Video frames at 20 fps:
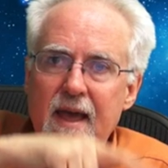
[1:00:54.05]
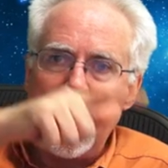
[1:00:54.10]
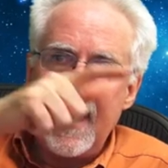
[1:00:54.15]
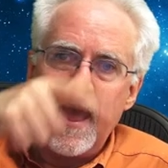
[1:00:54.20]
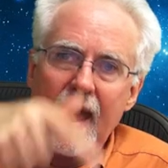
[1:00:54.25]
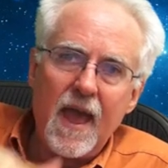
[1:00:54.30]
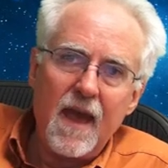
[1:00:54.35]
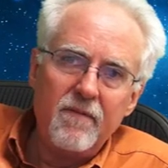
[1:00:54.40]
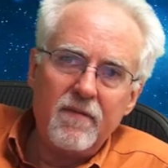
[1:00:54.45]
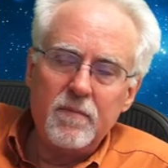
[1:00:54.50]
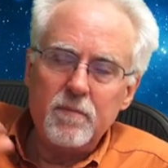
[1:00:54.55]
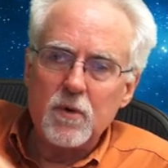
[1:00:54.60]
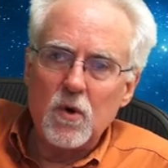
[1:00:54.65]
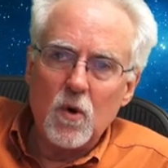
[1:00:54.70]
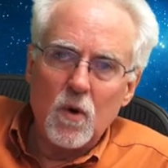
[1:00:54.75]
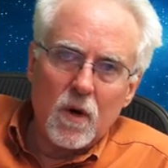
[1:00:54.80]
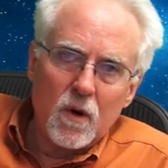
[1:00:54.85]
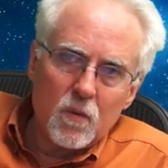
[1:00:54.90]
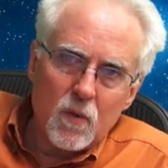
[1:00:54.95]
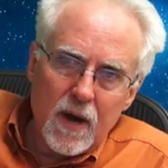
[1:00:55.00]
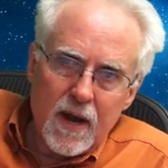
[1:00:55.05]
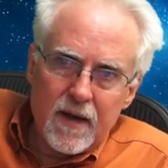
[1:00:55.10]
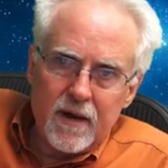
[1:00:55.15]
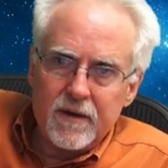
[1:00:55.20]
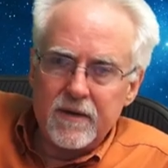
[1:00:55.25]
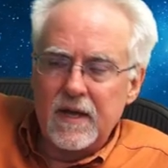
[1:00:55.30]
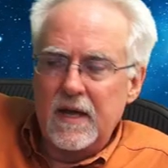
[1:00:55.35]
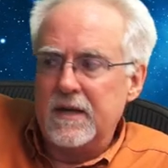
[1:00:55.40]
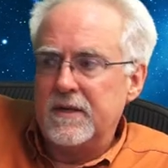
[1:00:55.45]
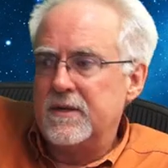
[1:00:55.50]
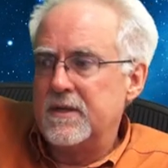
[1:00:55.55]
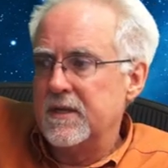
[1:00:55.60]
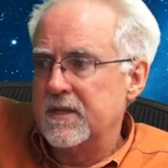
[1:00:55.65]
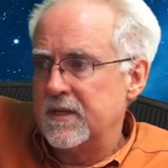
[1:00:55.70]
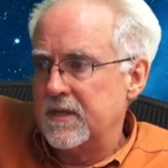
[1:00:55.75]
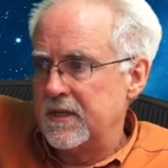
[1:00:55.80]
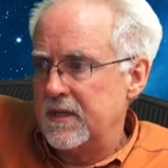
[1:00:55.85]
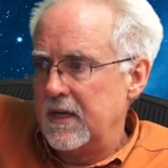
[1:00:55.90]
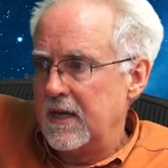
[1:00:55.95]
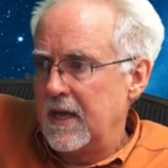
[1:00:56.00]
Have him go around and just
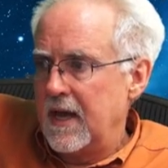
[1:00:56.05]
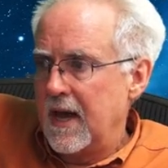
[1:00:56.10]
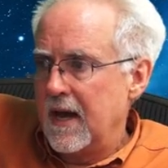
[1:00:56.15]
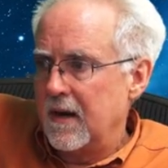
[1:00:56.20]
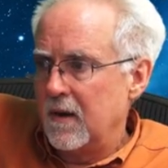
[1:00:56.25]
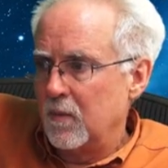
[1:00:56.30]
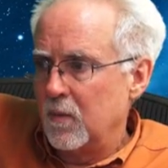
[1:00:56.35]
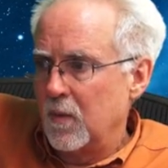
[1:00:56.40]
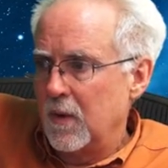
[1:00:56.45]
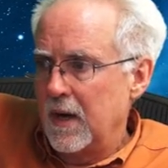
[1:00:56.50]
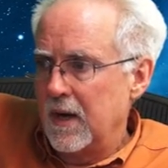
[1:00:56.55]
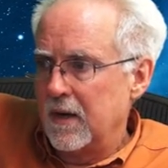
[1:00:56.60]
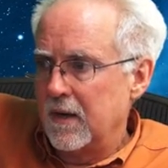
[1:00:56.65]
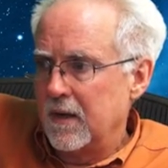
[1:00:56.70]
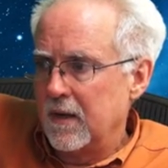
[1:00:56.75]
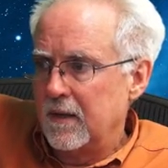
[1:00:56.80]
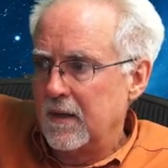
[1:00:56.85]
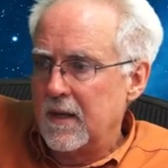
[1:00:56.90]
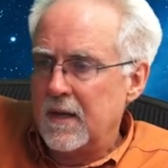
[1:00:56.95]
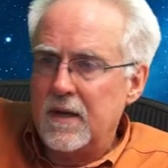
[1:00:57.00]
see how well